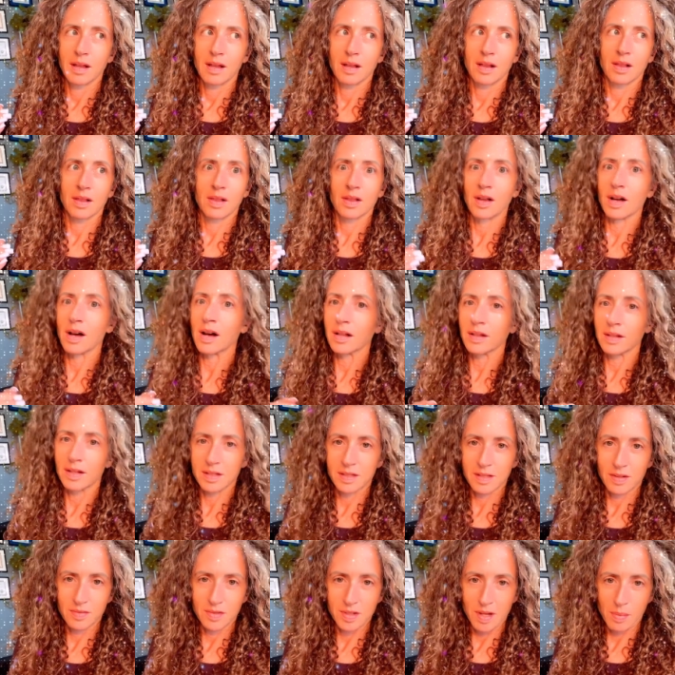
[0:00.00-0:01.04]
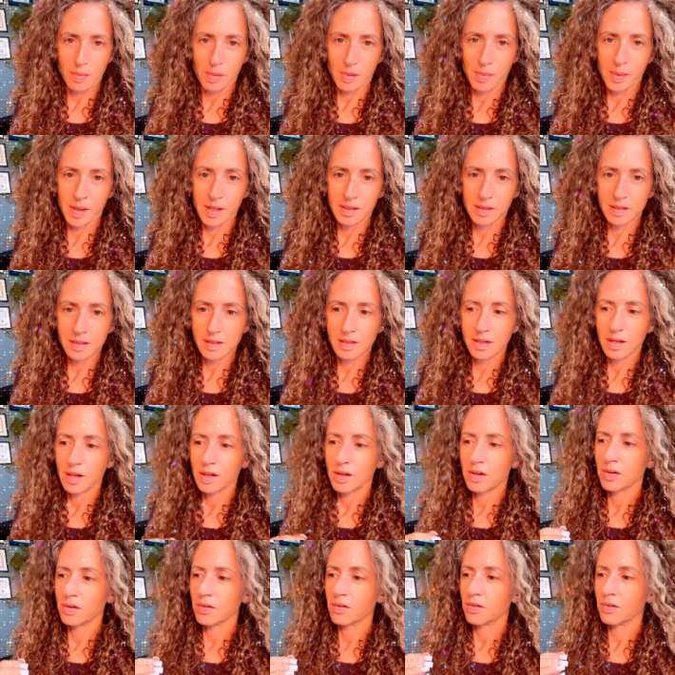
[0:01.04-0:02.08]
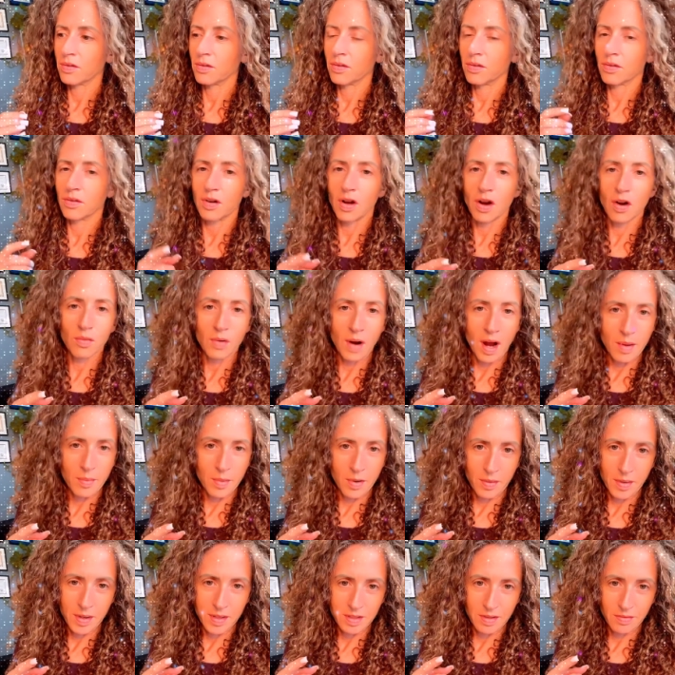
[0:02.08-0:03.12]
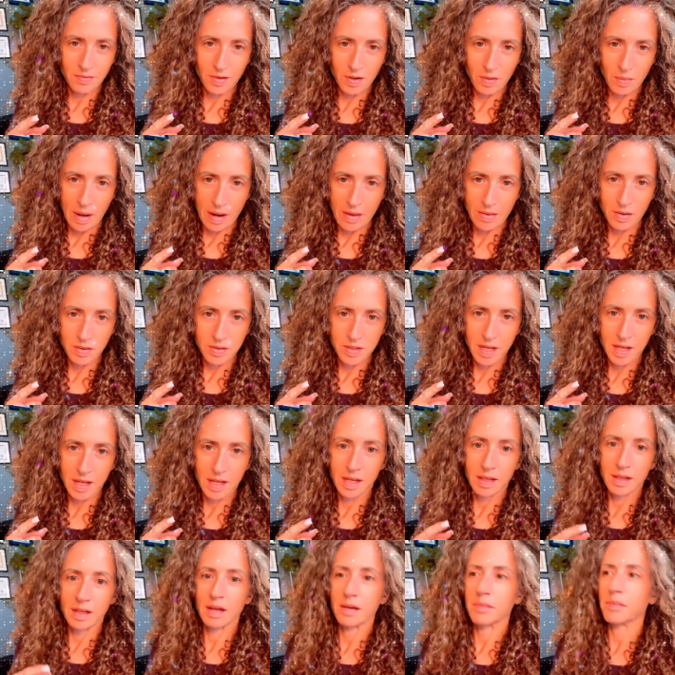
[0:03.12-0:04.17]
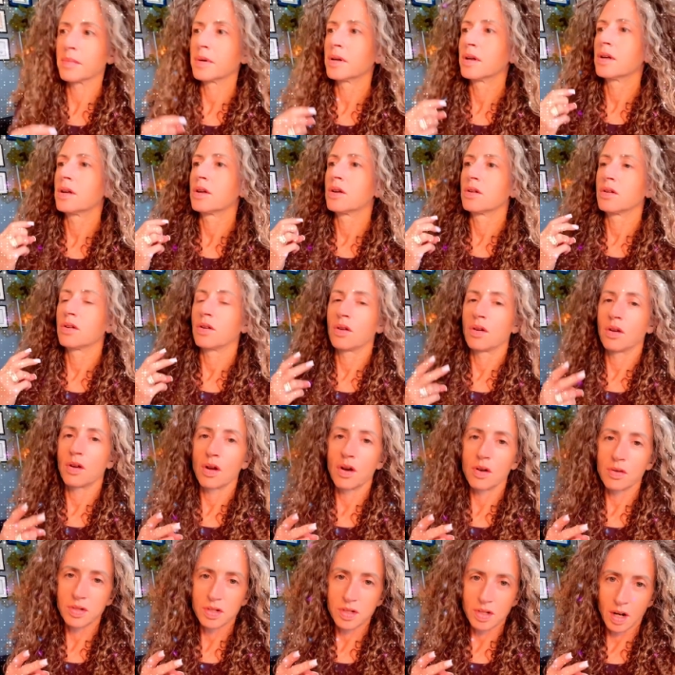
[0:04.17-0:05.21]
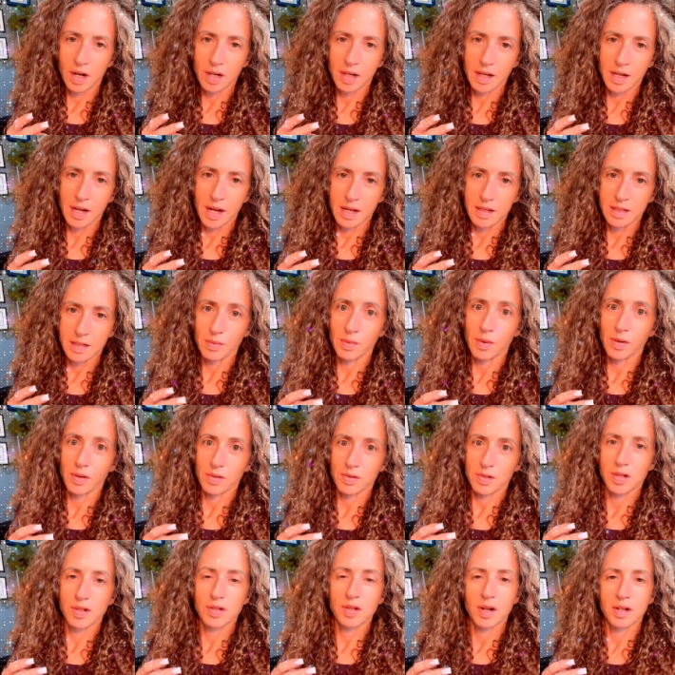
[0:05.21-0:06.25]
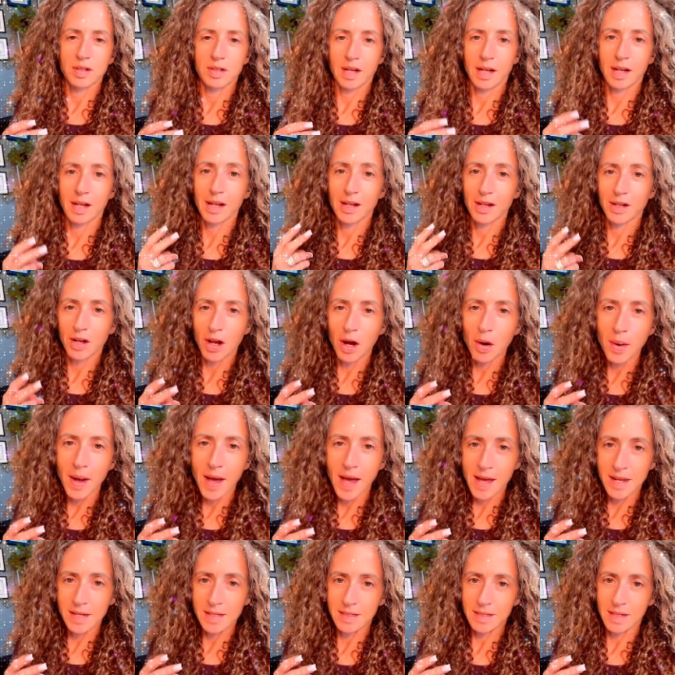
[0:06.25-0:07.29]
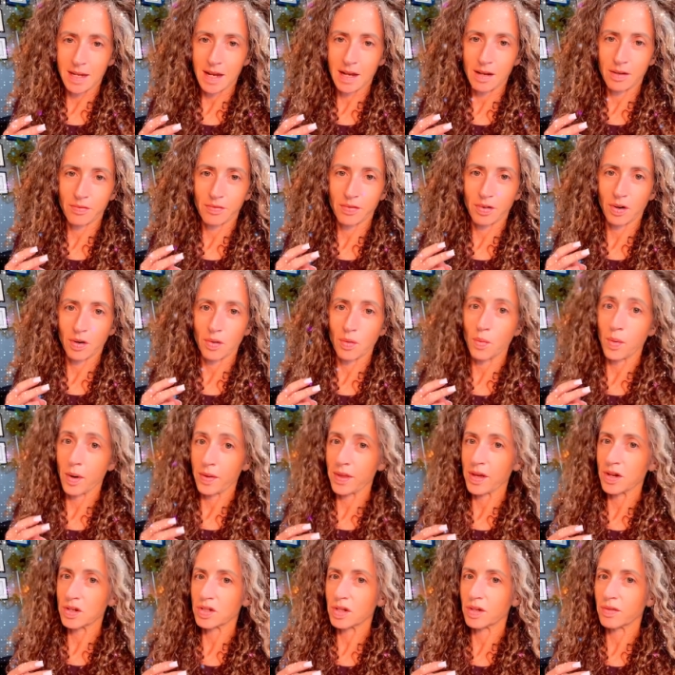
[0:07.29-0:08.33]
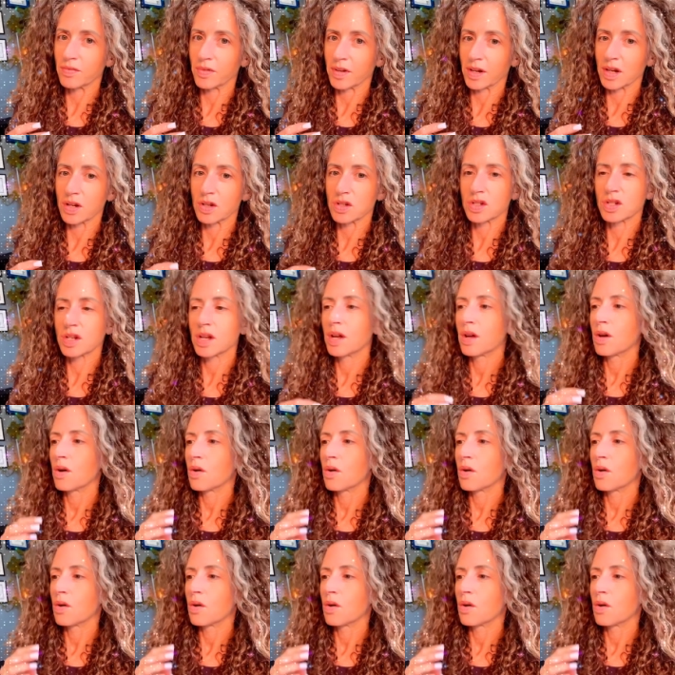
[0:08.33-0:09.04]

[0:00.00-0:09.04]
long list of supplements, no rhyme or reason for why they're taking them no start and end well there's a start date no end date for when they should finish